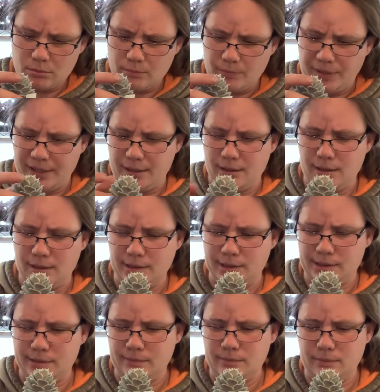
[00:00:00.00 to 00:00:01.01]

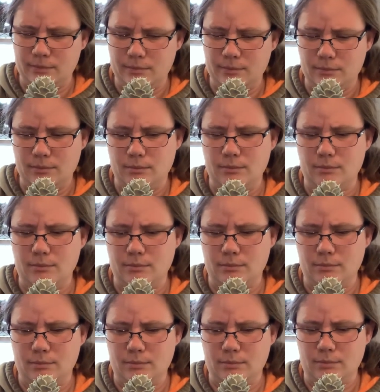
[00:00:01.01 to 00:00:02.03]
because
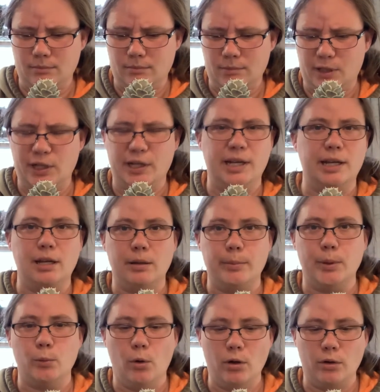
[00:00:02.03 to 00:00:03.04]
she needed to
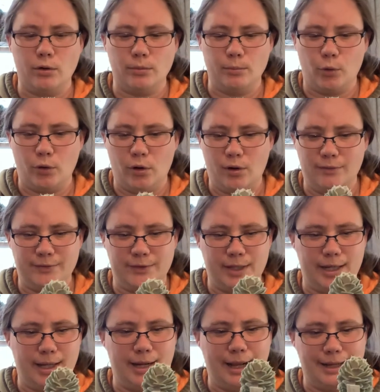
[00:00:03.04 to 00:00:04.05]
be watered more
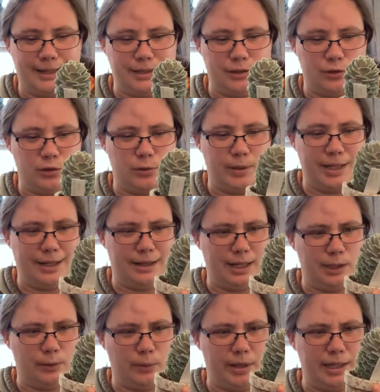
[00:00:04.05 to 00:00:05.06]
often and I didn't do it, and
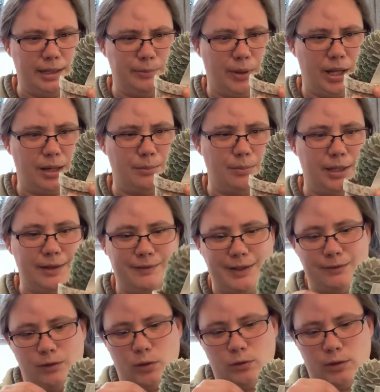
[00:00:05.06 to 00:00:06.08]
that's why these bottom leaves
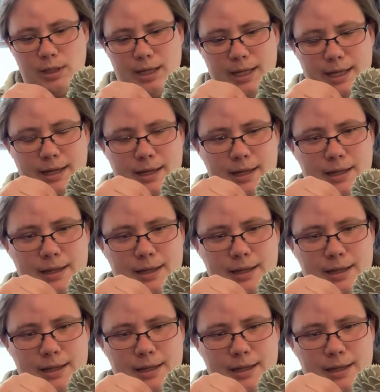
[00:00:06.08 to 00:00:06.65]
have all died.